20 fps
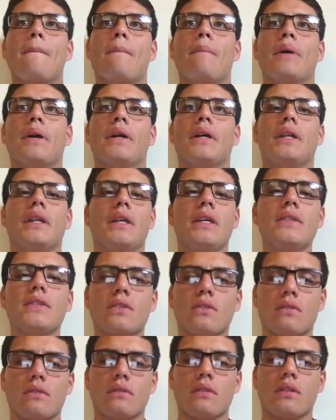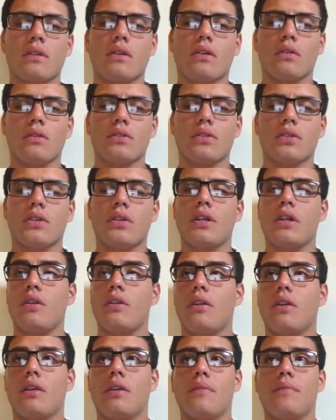But in his culture
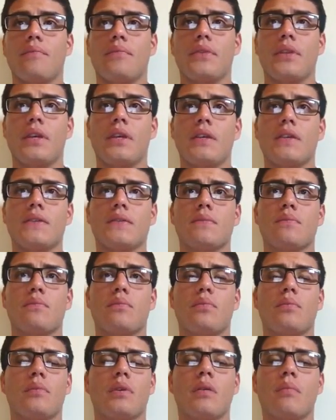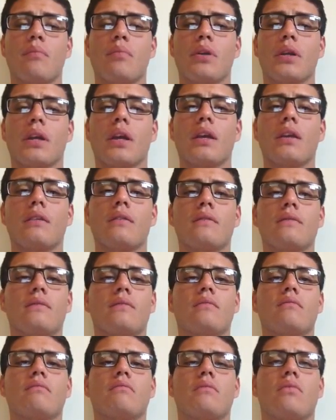or his upbringing,
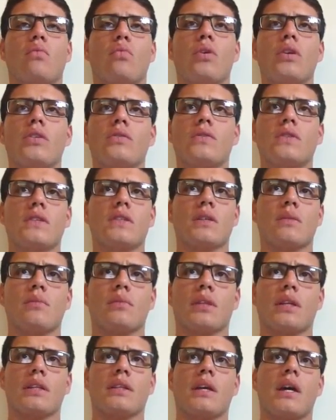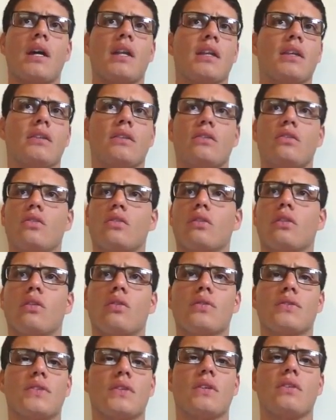when you see someone like that and you're
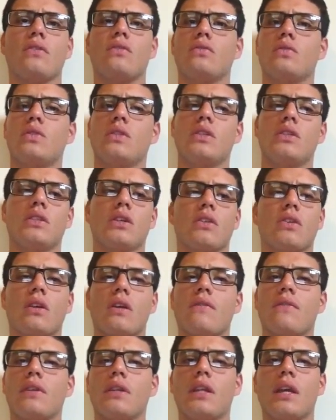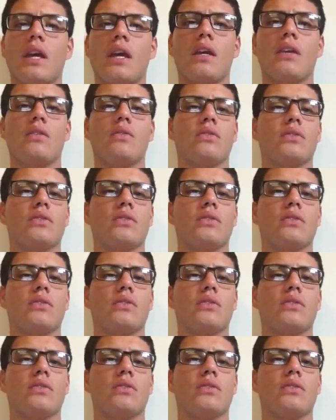close and you see each other every day and